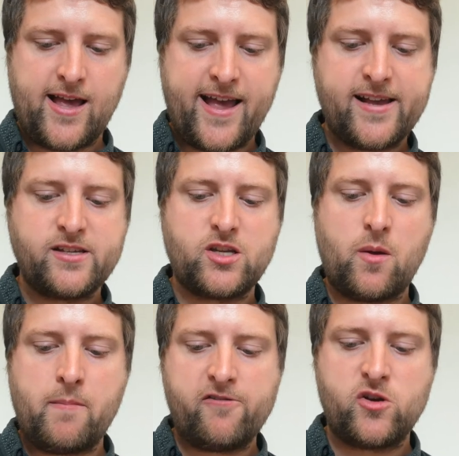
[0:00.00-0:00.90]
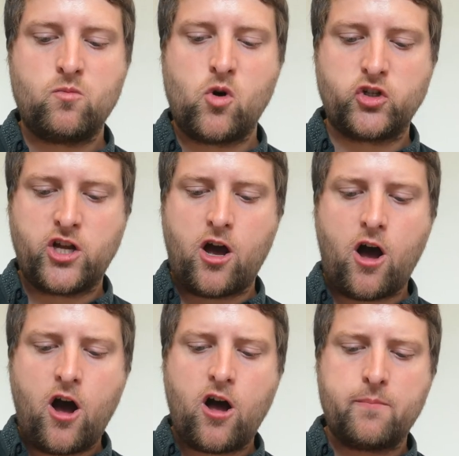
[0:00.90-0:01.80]
As Miriam watched her
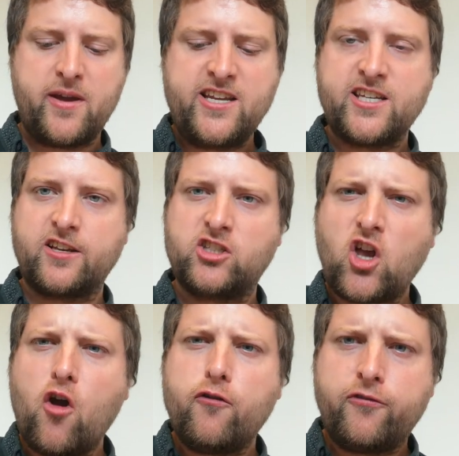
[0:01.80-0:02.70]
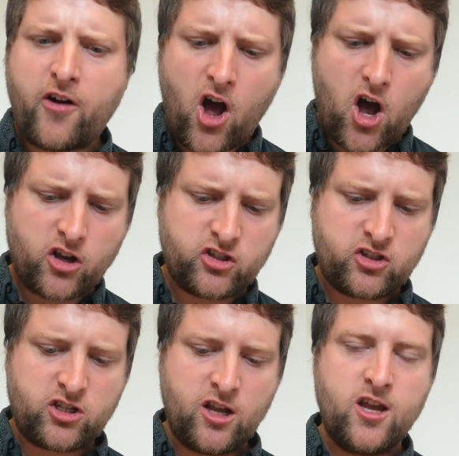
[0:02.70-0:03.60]
heart beating so
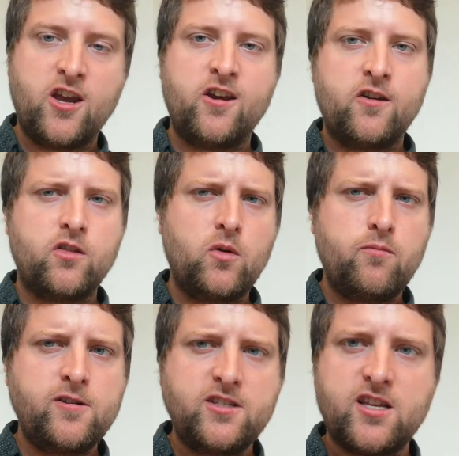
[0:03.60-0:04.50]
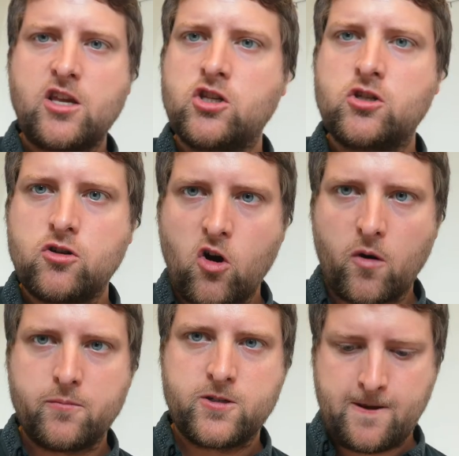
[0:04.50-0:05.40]
fast, the princess
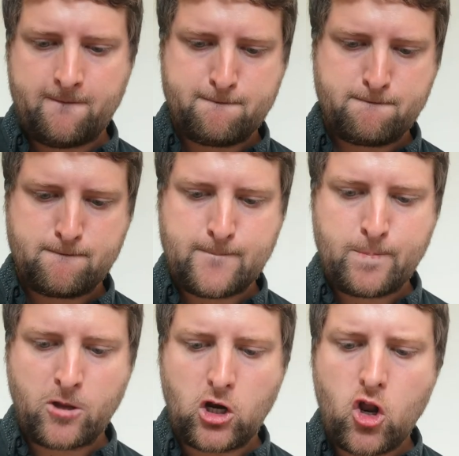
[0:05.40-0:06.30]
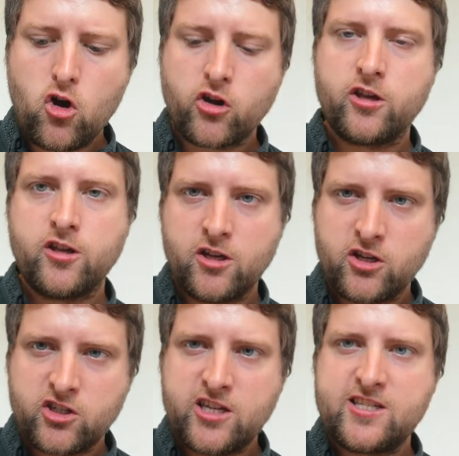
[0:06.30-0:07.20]
stopped. Look,
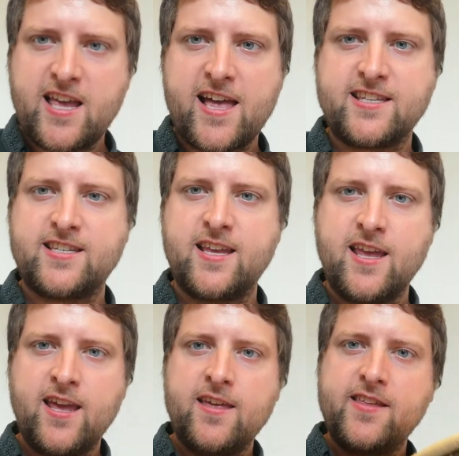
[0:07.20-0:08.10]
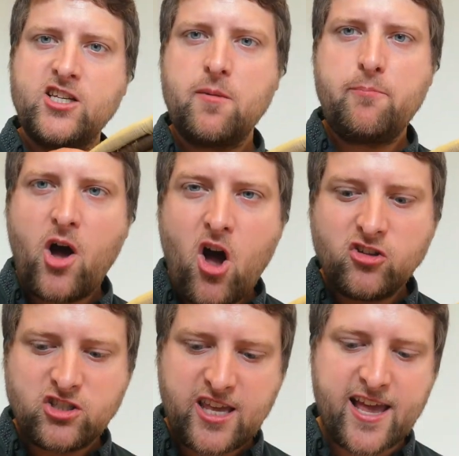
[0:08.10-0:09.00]
she said, there's a
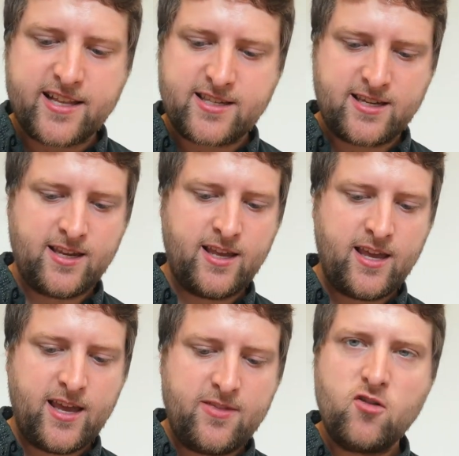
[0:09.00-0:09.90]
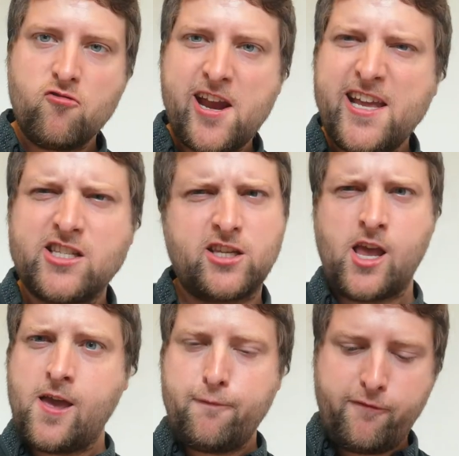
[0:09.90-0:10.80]
basket in the reeds.
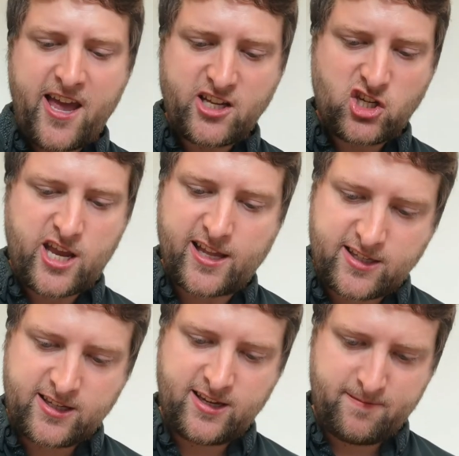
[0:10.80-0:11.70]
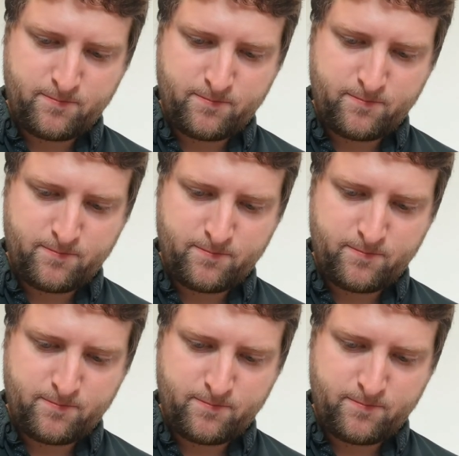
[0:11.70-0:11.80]
Fetch it.